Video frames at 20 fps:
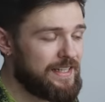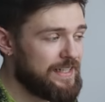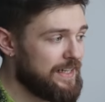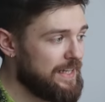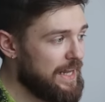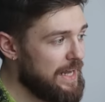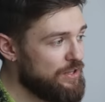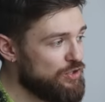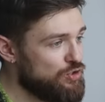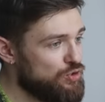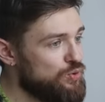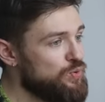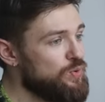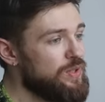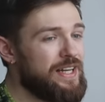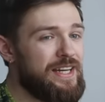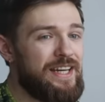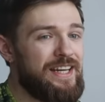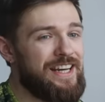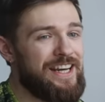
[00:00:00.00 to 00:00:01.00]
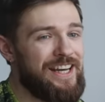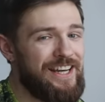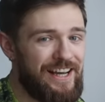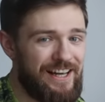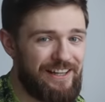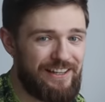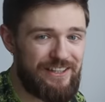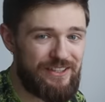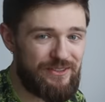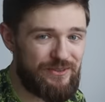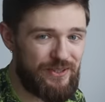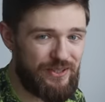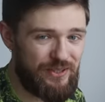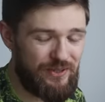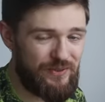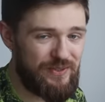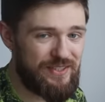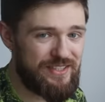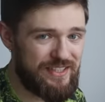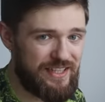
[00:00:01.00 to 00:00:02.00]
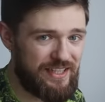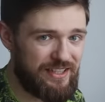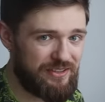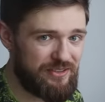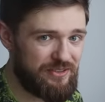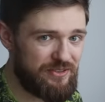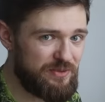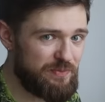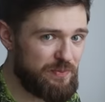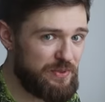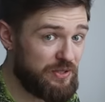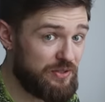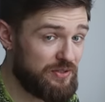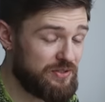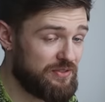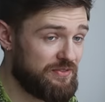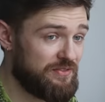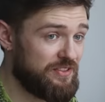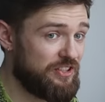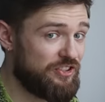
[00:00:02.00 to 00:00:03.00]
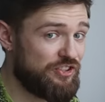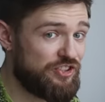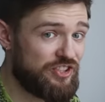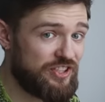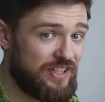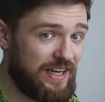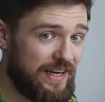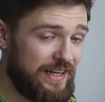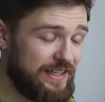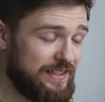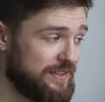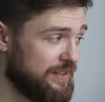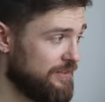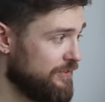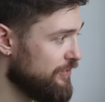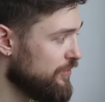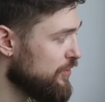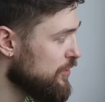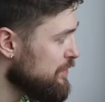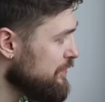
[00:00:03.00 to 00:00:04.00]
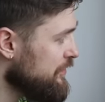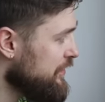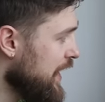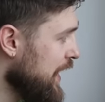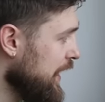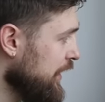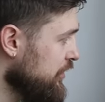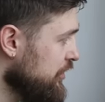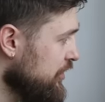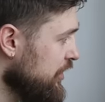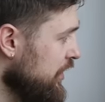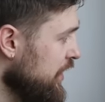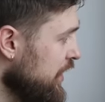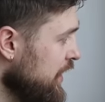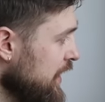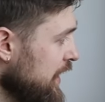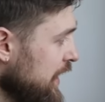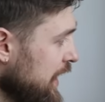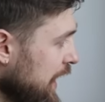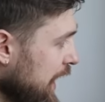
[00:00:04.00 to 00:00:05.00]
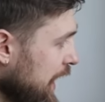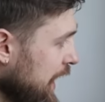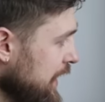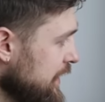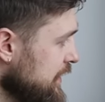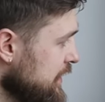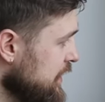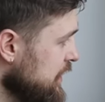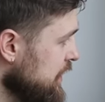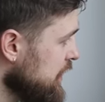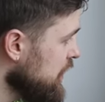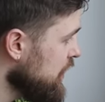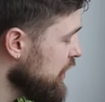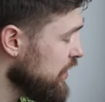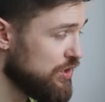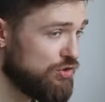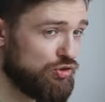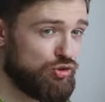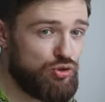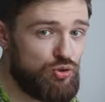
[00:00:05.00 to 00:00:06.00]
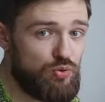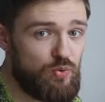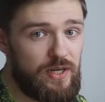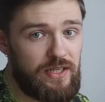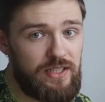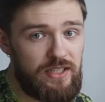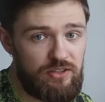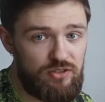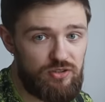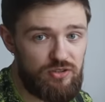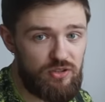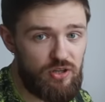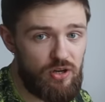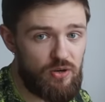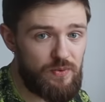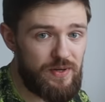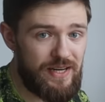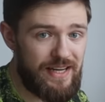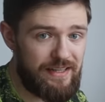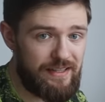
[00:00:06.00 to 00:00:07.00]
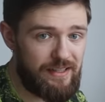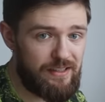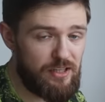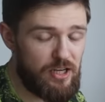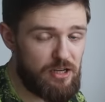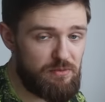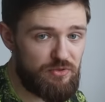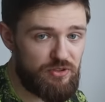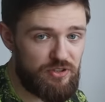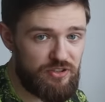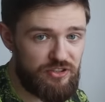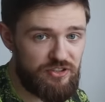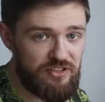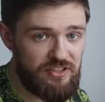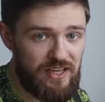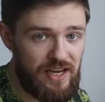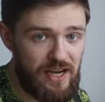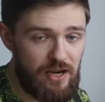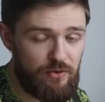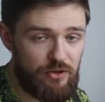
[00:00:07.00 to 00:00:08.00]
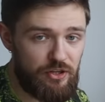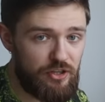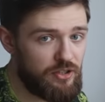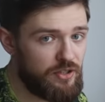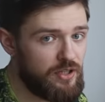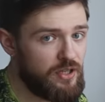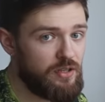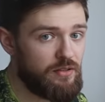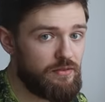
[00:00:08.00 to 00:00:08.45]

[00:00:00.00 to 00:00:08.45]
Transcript: And I do like electric unicycles because of their size and form factor. And do I need to go 90 kilometers an hour?